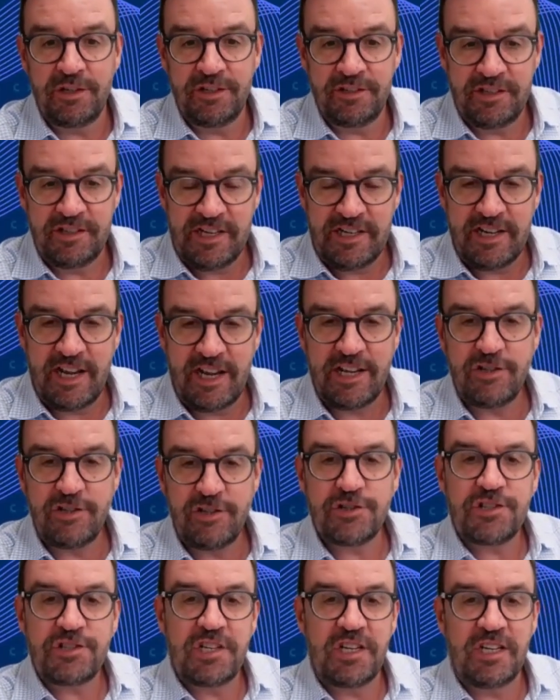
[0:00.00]
the danger
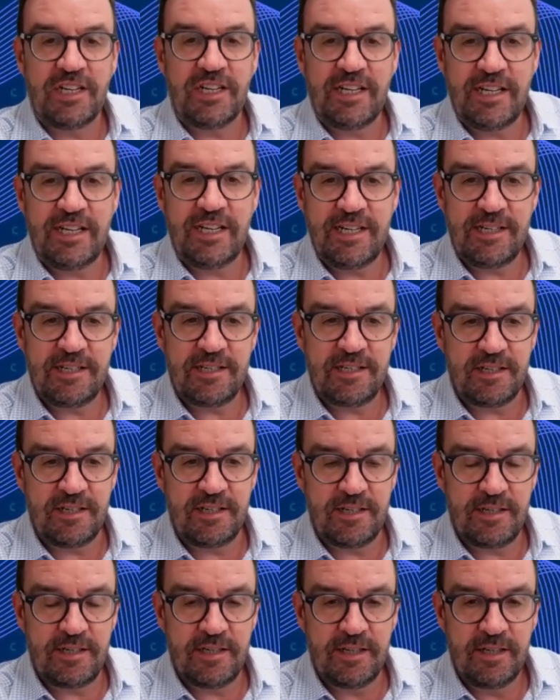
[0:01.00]
signs, and